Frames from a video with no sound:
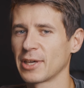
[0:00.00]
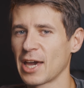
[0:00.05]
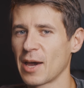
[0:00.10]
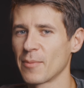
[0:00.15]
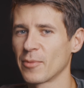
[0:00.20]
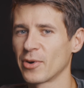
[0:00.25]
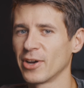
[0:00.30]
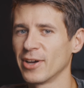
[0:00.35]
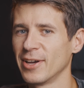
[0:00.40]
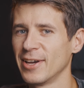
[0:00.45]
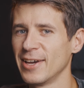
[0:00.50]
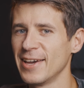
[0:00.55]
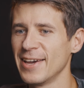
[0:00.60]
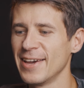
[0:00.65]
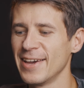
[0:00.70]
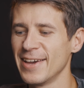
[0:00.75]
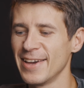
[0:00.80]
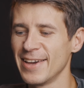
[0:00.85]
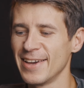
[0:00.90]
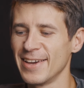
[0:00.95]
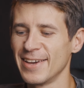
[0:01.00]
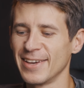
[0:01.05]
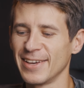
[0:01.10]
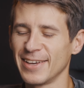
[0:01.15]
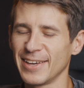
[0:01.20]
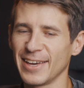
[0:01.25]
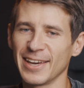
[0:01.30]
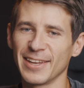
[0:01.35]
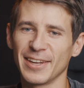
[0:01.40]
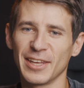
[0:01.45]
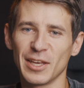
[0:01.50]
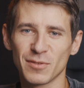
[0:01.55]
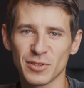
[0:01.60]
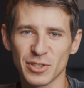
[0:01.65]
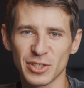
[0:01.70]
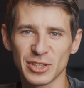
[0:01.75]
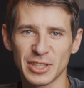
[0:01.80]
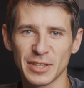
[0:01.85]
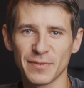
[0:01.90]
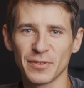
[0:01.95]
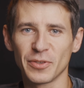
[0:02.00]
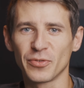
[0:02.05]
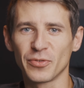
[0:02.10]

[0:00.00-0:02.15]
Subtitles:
camera, and if there's even